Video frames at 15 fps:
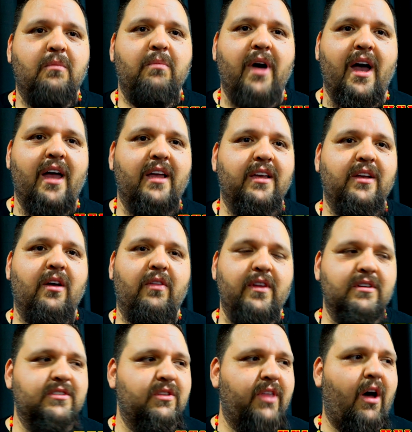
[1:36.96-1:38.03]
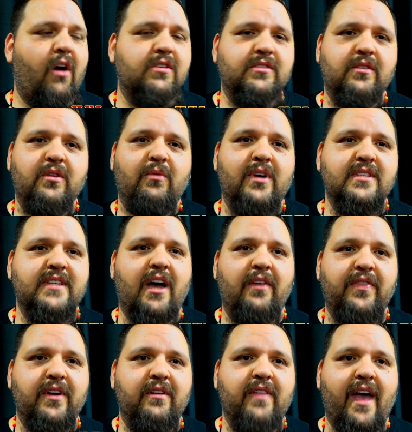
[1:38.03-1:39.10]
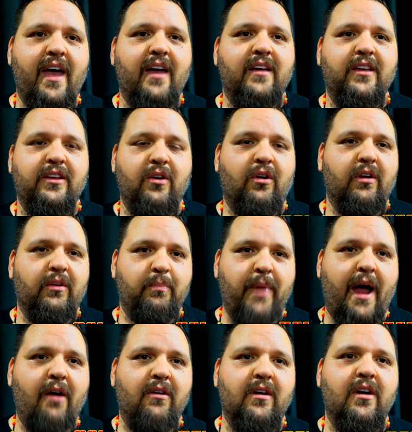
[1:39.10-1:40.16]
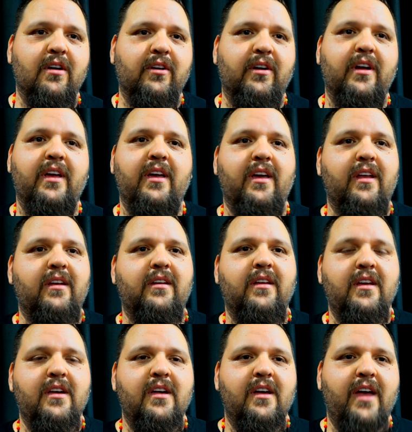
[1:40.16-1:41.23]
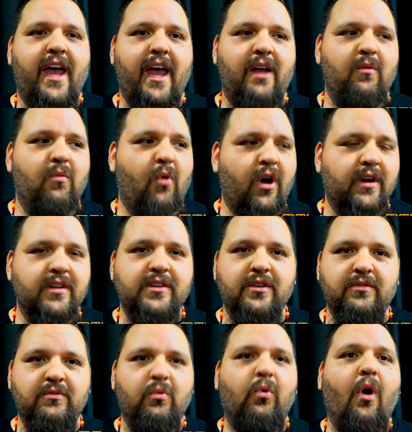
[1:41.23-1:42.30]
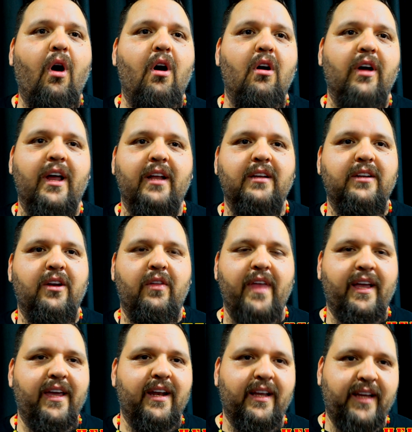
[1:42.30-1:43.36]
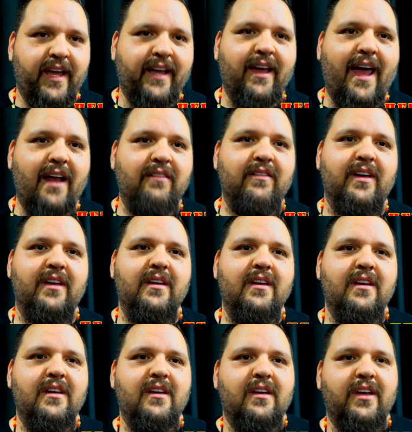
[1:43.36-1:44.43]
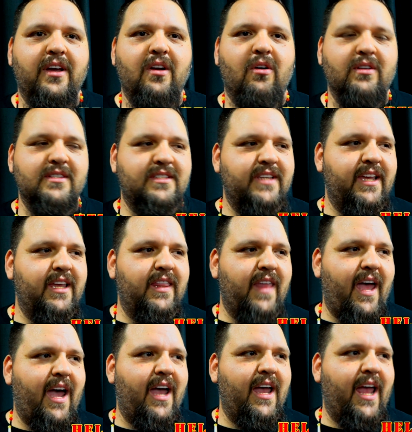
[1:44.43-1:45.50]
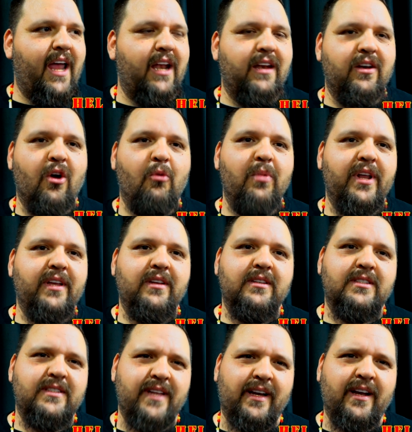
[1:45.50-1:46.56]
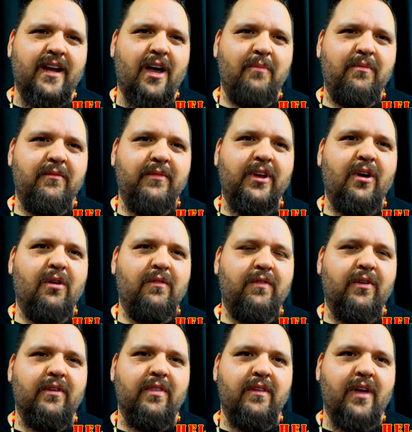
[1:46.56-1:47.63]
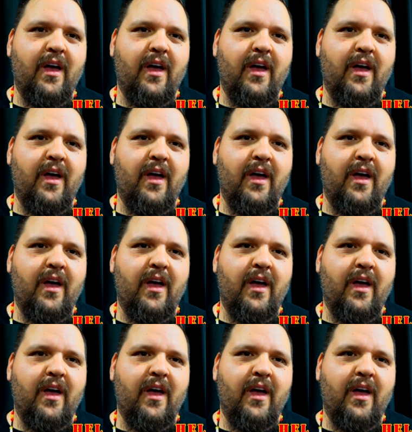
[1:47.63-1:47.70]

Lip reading: But, you know, there's also the ones out there that, you know, are power hungry and want to do wrong, and, you know, they get a kick out of it. You know, and seeing that and nobody sticking up, you know, for